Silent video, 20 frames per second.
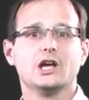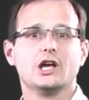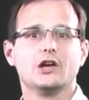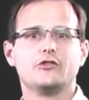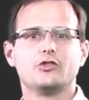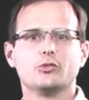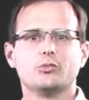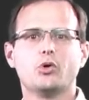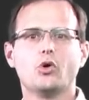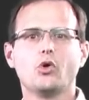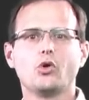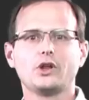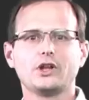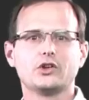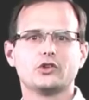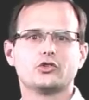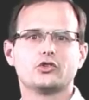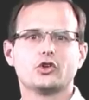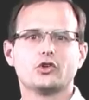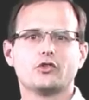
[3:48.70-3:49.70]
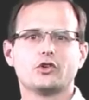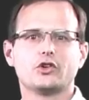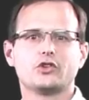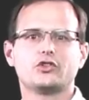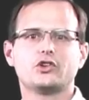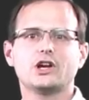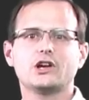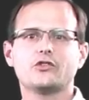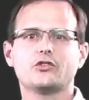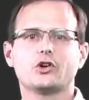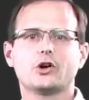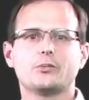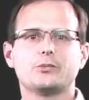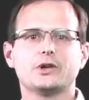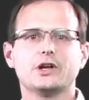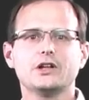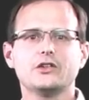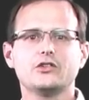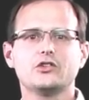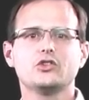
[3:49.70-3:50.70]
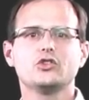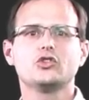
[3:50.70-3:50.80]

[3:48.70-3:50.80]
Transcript: If you're polling your server to check for updates,